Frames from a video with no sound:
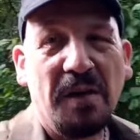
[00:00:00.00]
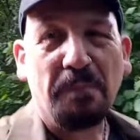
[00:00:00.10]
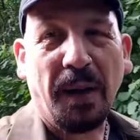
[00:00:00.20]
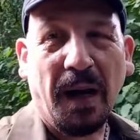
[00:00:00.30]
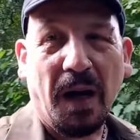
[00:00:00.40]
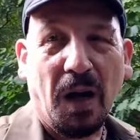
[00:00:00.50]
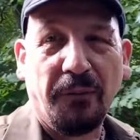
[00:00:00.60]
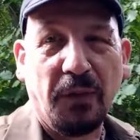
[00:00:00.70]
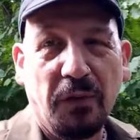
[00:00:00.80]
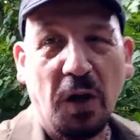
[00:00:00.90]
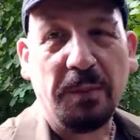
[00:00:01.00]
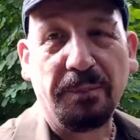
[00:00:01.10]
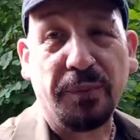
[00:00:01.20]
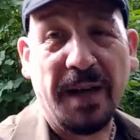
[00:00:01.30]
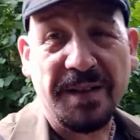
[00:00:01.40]
part of the Roman
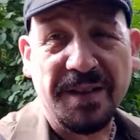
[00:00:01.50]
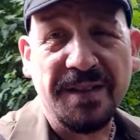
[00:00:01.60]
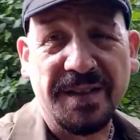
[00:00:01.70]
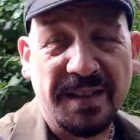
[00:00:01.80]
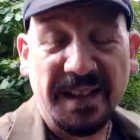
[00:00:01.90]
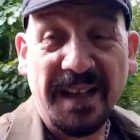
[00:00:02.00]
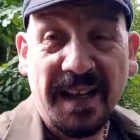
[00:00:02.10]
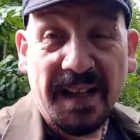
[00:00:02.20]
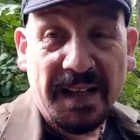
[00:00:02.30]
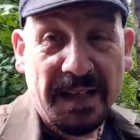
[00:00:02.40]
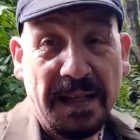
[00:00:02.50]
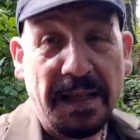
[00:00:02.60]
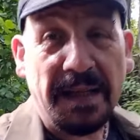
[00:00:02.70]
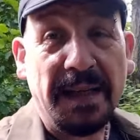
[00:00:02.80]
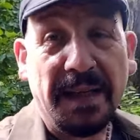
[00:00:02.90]
presence
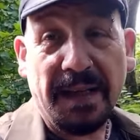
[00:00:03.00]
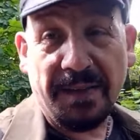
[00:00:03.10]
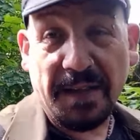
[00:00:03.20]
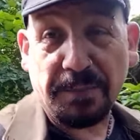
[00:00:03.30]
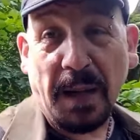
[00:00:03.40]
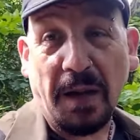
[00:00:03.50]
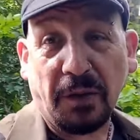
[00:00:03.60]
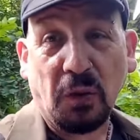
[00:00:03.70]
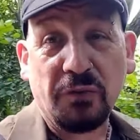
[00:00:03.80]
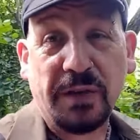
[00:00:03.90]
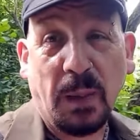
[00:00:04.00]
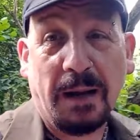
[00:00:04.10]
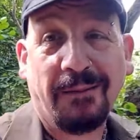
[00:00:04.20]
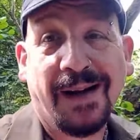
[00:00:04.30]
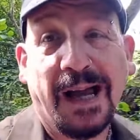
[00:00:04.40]
in this part of the country
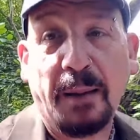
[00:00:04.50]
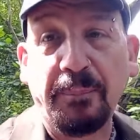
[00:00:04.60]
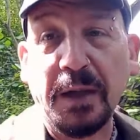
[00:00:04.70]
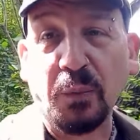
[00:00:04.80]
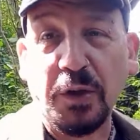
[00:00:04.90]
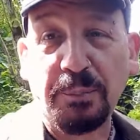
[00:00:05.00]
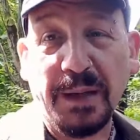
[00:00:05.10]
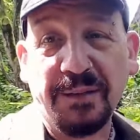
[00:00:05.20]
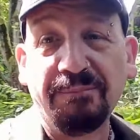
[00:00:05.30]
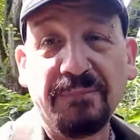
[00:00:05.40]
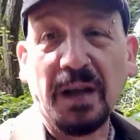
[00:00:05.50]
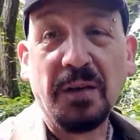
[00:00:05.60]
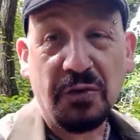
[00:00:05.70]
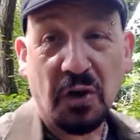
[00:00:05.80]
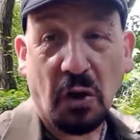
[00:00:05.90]
where I am, it would have been
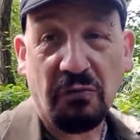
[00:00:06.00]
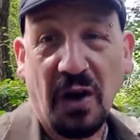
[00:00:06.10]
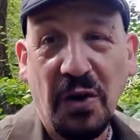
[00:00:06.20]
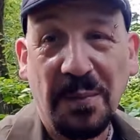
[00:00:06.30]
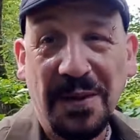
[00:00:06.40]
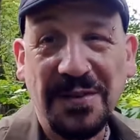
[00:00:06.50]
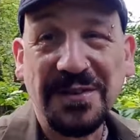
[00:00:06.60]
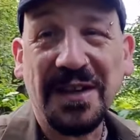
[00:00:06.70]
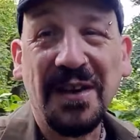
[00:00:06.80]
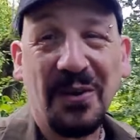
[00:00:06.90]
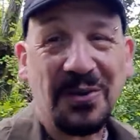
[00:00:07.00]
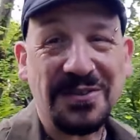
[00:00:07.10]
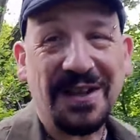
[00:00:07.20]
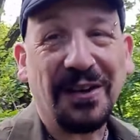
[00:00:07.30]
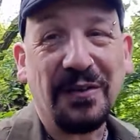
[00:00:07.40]
non-Romans
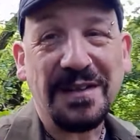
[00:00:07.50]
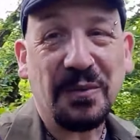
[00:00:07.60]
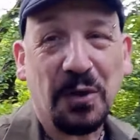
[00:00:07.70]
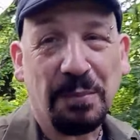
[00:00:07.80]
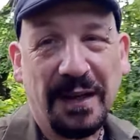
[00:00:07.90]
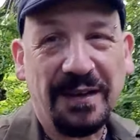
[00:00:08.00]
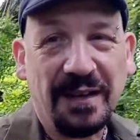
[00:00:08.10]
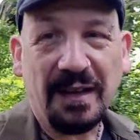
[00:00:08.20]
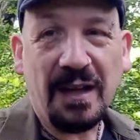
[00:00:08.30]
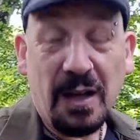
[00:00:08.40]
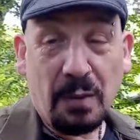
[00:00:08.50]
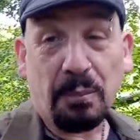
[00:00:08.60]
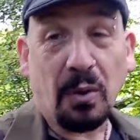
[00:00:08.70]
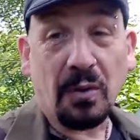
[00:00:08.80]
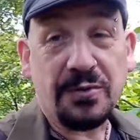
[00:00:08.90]
auxiliaries. It would have been
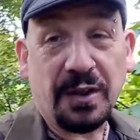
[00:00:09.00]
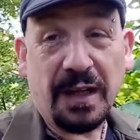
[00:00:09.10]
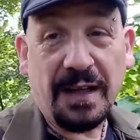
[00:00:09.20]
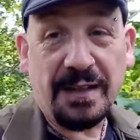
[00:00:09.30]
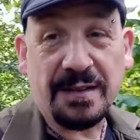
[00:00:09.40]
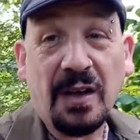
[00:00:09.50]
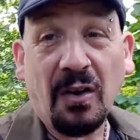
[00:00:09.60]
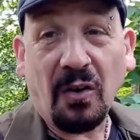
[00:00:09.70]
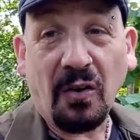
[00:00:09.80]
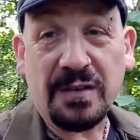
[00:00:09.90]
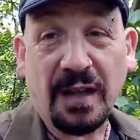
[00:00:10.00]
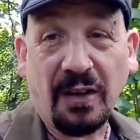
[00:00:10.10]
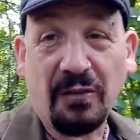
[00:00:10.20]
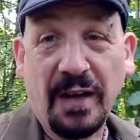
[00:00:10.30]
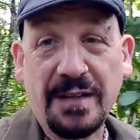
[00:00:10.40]
Portuguese
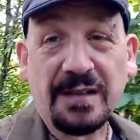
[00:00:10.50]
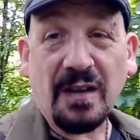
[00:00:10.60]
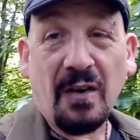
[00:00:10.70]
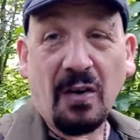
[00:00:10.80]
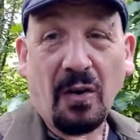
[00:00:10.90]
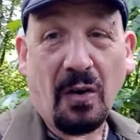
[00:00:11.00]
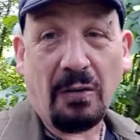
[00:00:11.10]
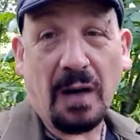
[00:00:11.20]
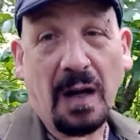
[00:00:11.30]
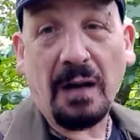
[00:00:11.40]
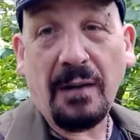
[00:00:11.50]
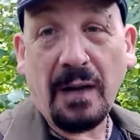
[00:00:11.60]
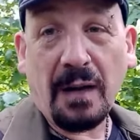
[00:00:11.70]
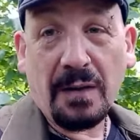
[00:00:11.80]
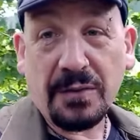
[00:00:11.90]
auxiliaries or
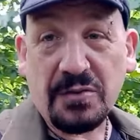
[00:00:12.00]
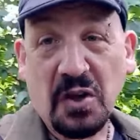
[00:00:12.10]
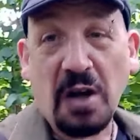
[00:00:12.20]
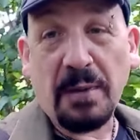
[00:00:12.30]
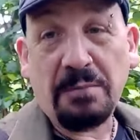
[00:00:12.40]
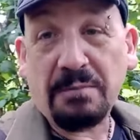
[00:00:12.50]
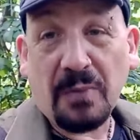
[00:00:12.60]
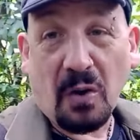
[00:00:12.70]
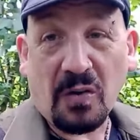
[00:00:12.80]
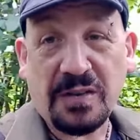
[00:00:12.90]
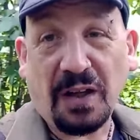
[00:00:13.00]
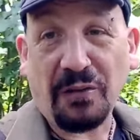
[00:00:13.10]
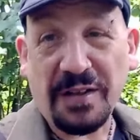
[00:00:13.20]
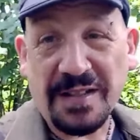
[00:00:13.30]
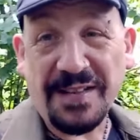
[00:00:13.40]
the German
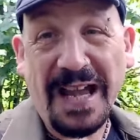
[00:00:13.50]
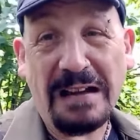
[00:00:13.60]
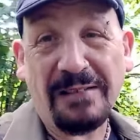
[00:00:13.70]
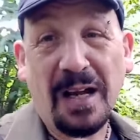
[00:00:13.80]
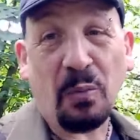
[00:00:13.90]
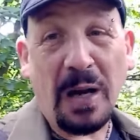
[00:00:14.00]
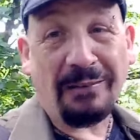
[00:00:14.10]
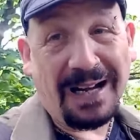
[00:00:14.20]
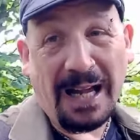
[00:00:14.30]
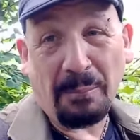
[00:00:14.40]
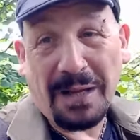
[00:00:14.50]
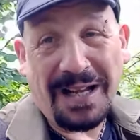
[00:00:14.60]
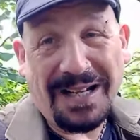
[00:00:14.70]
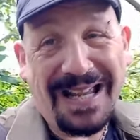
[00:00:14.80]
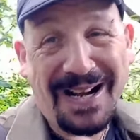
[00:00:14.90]
auxiliaries in the area where I am
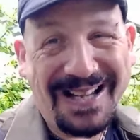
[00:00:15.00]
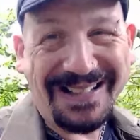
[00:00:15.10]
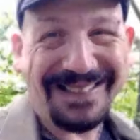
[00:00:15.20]
anyway.